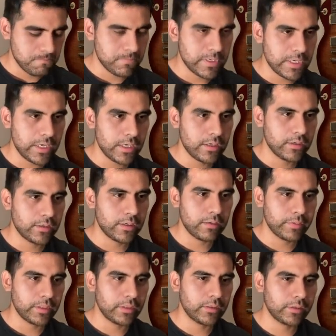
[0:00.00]
Yeah, I
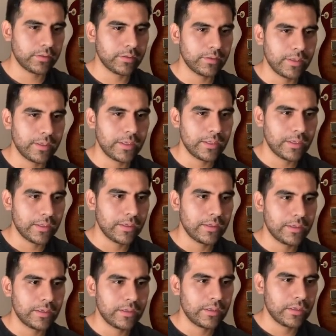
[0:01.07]
mean,
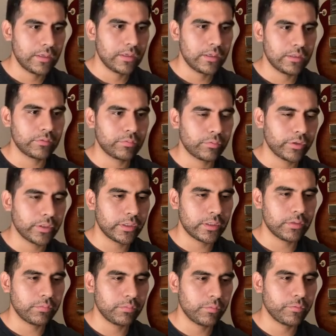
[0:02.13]
it's working. I
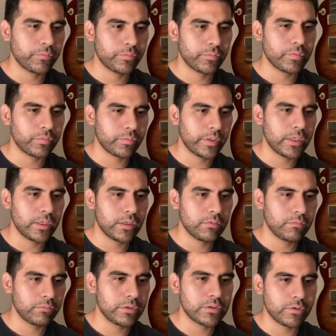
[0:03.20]
removed from the array.
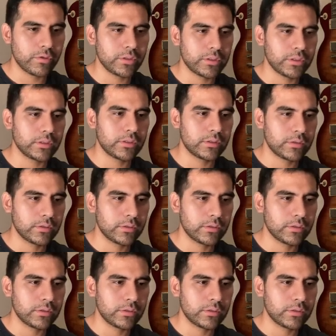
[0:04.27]
We joined in.